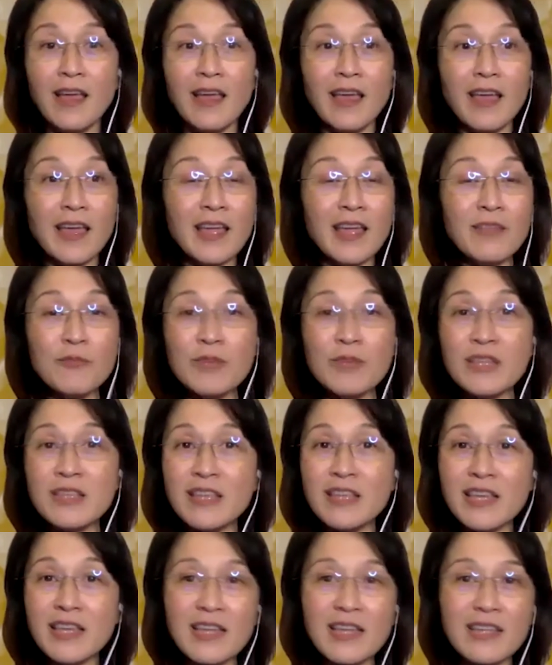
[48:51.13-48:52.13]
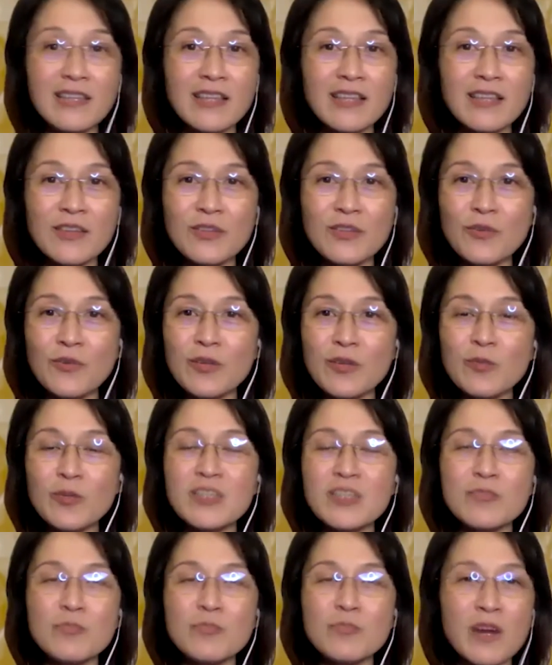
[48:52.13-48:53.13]
And we did. And it
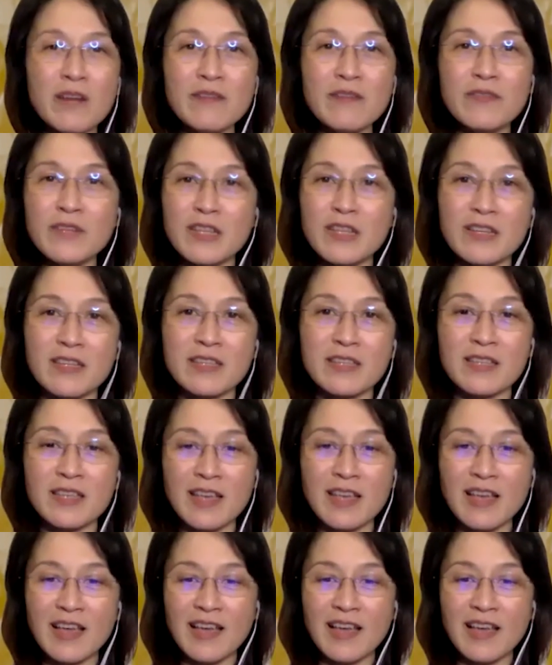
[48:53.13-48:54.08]
was marvelous.